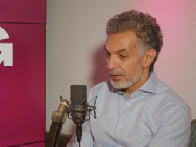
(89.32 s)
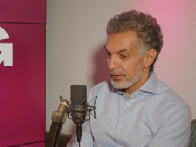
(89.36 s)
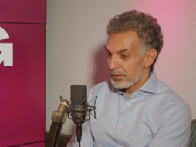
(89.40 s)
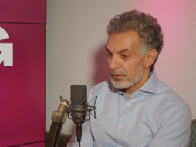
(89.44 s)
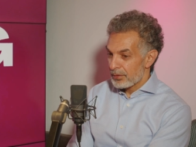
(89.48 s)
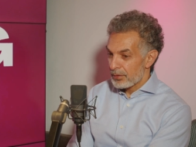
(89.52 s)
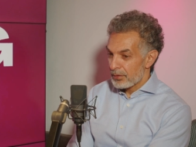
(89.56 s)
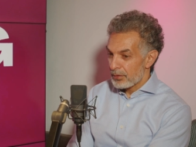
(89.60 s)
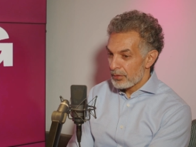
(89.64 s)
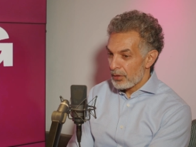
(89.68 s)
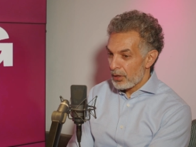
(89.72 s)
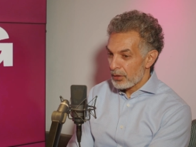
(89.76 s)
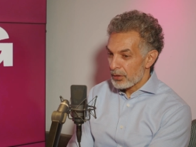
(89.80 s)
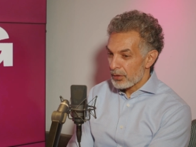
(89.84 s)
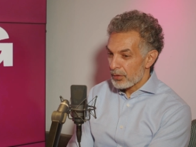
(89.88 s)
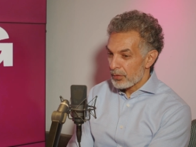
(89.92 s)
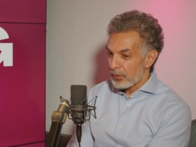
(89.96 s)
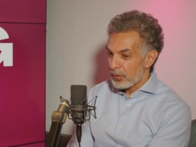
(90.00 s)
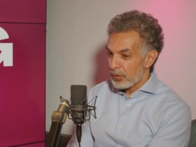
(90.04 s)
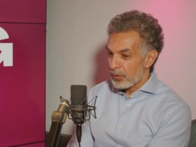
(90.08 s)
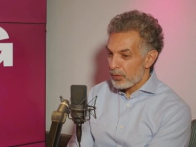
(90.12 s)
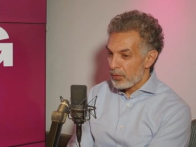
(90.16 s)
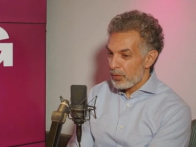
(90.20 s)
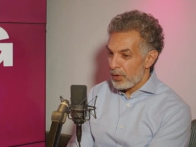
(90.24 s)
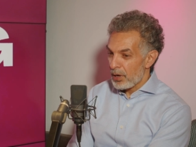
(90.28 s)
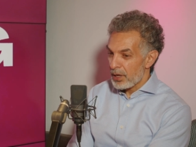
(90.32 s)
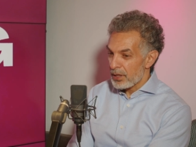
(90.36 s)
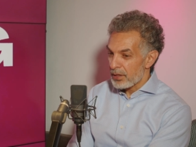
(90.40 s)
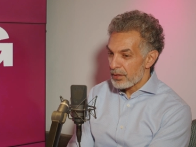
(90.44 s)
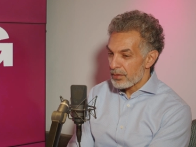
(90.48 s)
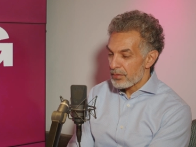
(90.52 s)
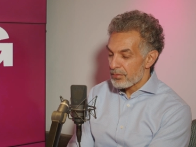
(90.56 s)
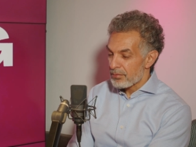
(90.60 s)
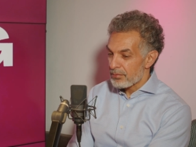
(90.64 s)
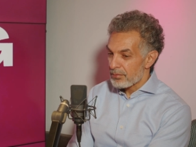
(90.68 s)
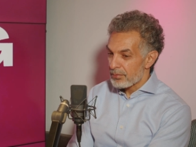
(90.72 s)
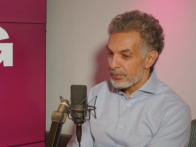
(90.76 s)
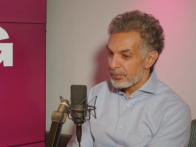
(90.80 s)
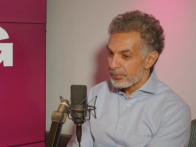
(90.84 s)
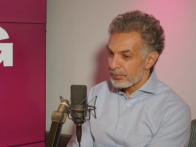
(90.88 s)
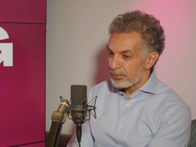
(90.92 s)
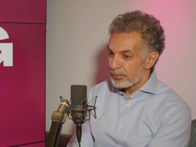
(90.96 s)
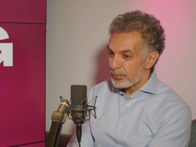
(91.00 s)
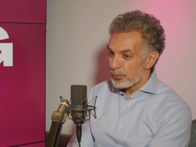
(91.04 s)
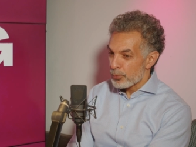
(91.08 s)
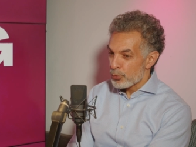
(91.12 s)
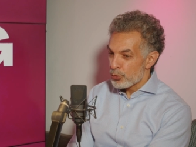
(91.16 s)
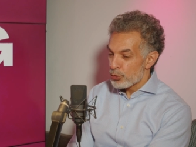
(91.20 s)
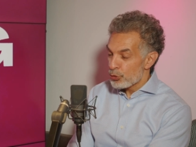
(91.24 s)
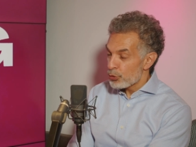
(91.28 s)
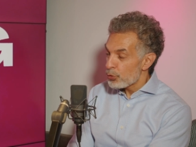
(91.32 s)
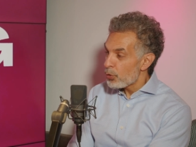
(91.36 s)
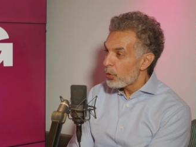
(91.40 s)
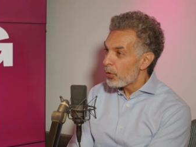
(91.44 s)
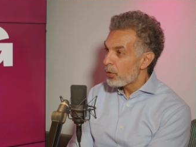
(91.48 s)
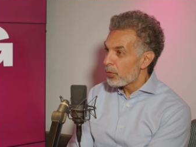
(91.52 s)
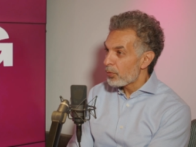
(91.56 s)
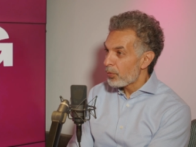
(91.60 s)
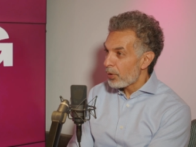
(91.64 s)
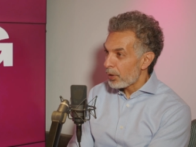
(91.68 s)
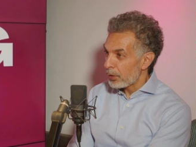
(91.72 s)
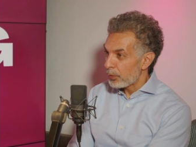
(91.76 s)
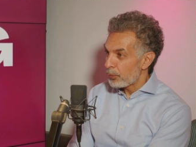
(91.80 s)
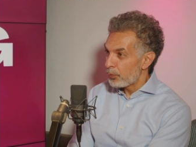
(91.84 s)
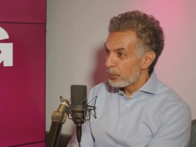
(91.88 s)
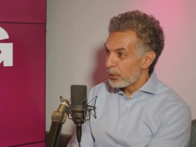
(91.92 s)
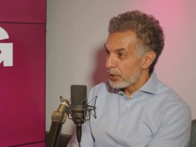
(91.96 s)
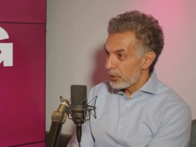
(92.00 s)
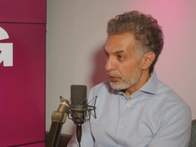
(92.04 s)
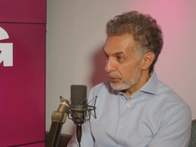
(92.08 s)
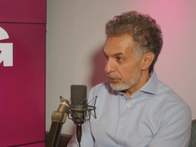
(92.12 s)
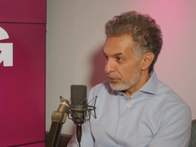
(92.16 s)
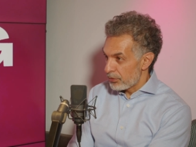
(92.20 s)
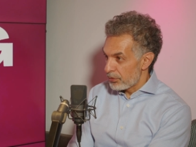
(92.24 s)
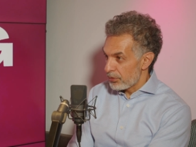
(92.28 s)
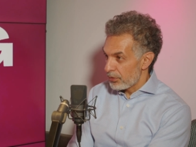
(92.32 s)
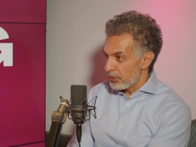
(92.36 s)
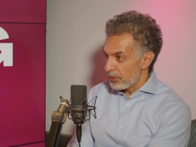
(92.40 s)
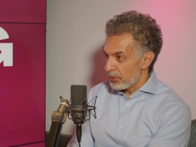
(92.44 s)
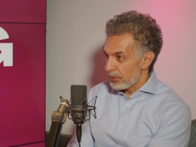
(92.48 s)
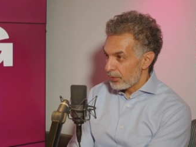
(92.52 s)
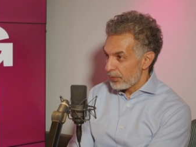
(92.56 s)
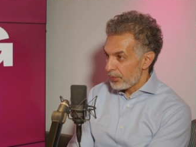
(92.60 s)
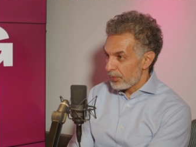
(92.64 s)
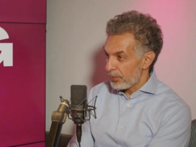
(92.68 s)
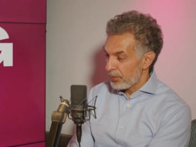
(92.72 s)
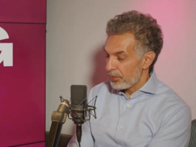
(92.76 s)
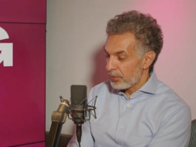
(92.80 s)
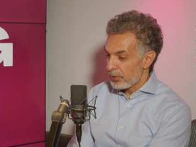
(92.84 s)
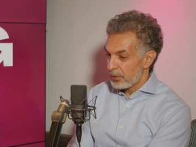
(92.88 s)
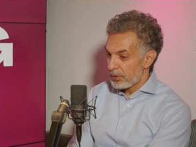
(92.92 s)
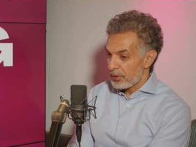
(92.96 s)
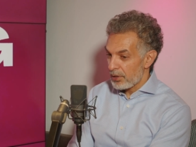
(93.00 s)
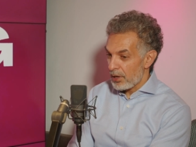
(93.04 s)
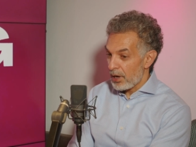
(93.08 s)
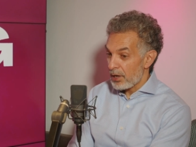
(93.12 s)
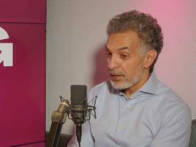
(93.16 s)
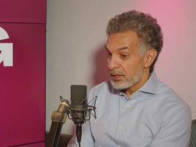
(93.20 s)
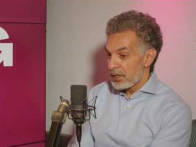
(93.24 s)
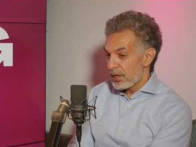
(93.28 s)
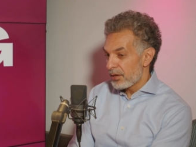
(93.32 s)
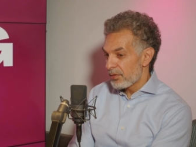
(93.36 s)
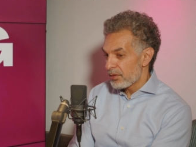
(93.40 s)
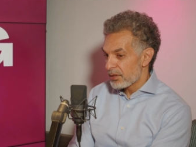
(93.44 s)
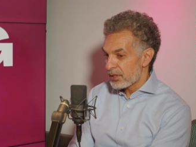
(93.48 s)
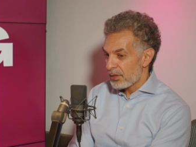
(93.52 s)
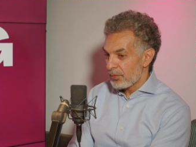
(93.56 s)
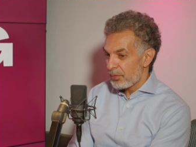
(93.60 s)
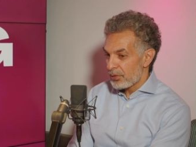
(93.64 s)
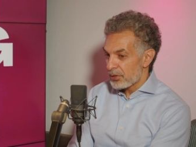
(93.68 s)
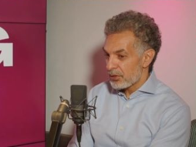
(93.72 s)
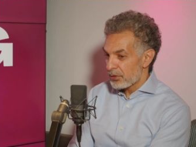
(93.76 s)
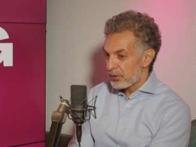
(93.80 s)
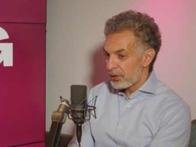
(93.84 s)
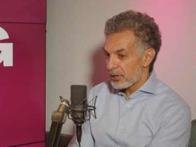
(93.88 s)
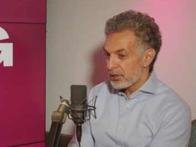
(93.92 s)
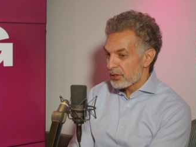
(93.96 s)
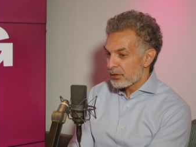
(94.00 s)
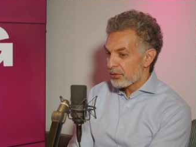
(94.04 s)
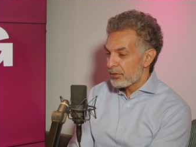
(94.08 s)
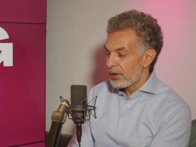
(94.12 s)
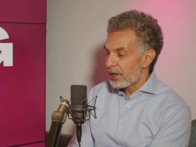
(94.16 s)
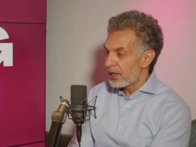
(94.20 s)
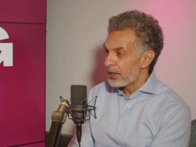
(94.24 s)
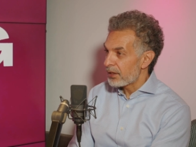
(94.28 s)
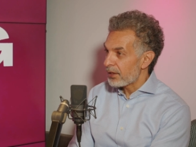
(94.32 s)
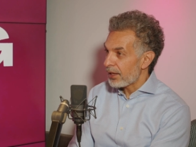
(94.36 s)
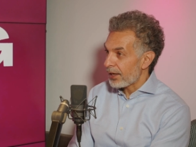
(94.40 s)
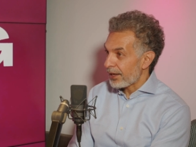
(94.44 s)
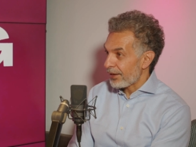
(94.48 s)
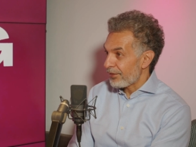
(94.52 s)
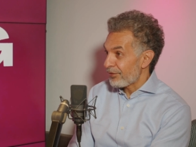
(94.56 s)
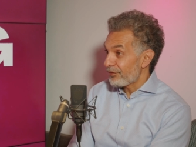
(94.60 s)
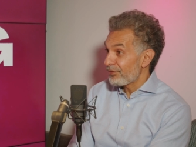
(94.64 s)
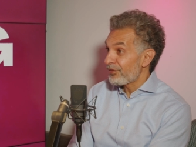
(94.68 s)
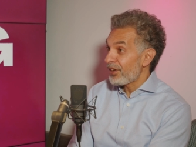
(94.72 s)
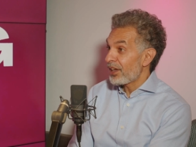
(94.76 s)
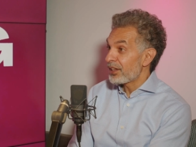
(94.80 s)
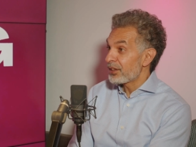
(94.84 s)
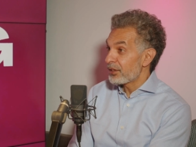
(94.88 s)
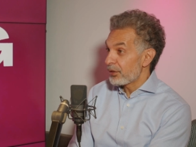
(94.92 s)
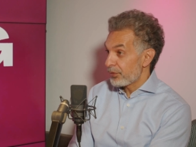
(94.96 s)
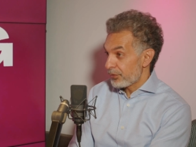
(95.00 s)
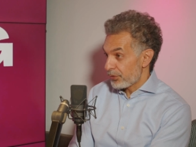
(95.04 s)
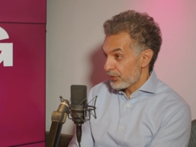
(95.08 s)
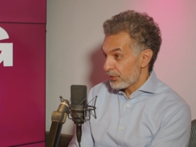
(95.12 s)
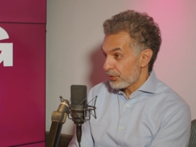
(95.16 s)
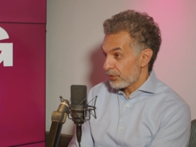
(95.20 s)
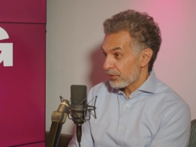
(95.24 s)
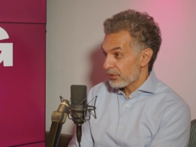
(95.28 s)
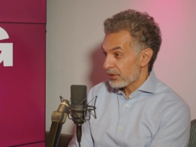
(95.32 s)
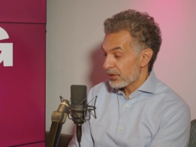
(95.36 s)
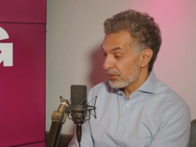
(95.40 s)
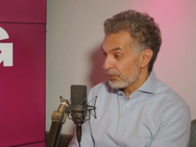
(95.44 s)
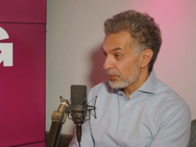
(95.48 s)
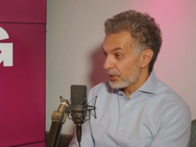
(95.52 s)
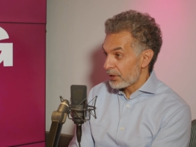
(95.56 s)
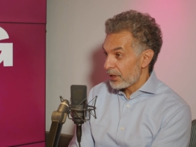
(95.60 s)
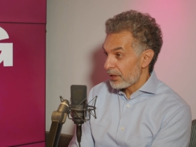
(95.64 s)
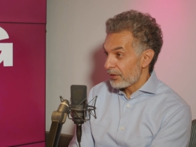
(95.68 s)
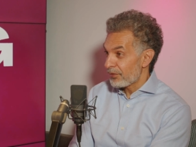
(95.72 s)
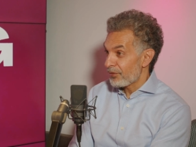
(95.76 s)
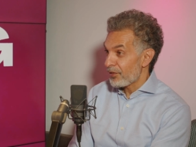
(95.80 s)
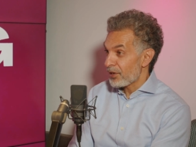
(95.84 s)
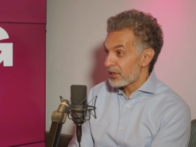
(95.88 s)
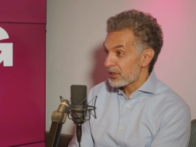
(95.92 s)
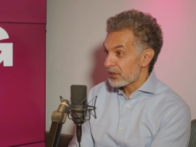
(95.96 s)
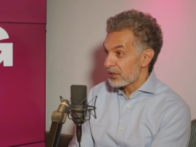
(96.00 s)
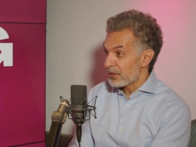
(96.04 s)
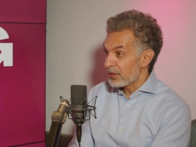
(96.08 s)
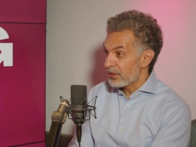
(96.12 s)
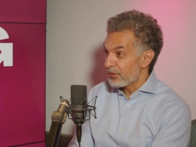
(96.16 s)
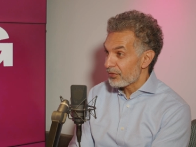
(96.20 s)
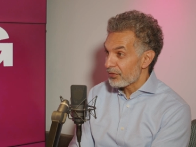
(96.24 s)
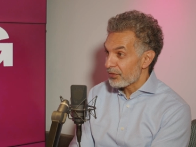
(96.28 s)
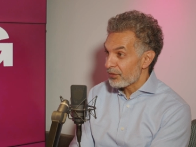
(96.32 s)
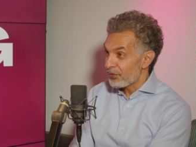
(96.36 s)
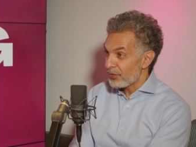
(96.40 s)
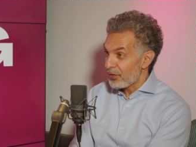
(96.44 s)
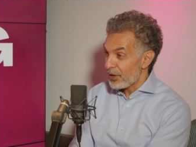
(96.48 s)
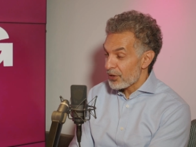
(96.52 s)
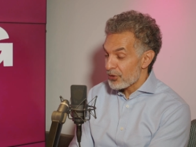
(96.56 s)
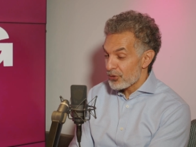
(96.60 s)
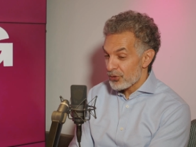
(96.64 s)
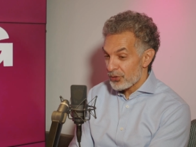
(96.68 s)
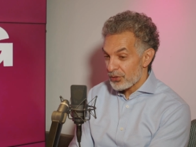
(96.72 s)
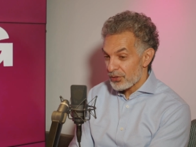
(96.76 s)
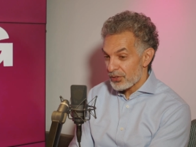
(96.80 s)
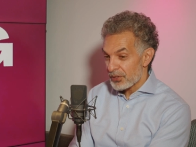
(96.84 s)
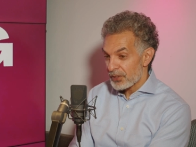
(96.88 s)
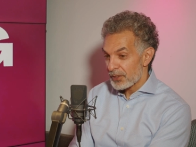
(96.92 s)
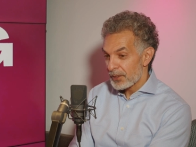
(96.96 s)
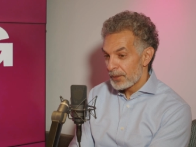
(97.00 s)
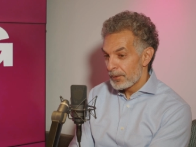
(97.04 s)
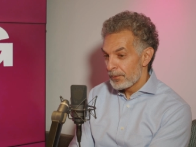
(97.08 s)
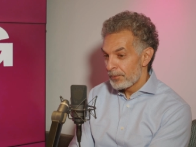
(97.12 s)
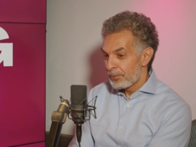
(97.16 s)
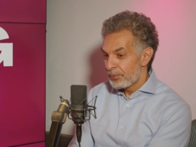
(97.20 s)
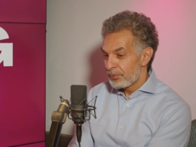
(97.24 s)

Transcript: not quite sure what we could do. Well, the idea was that let's create like a fund of sorts, and we'd invest in different ventures.